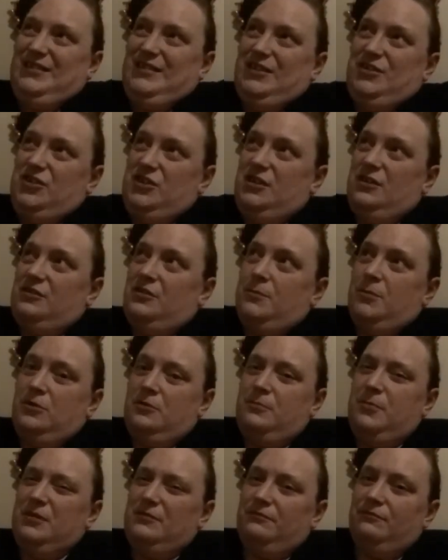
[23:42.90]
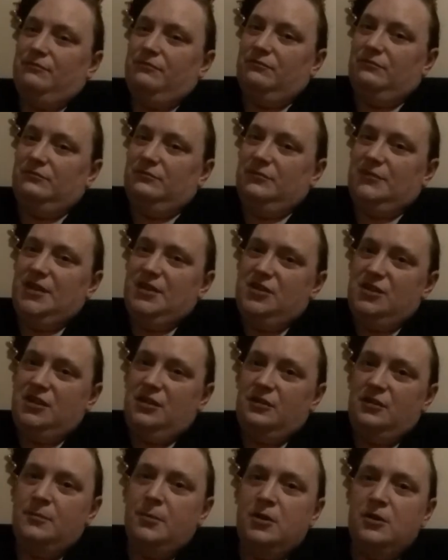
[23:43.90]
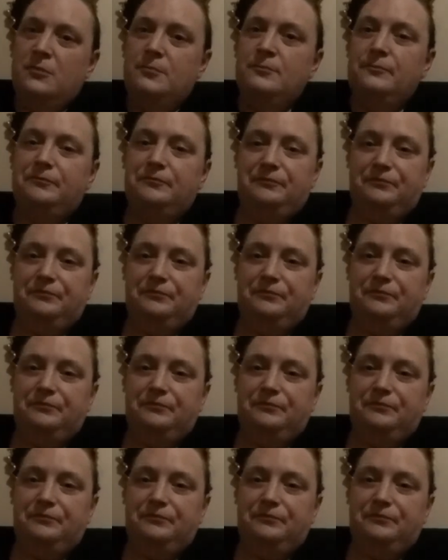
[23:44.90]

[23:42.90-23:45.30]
Itchy underboob. Itchy underboob.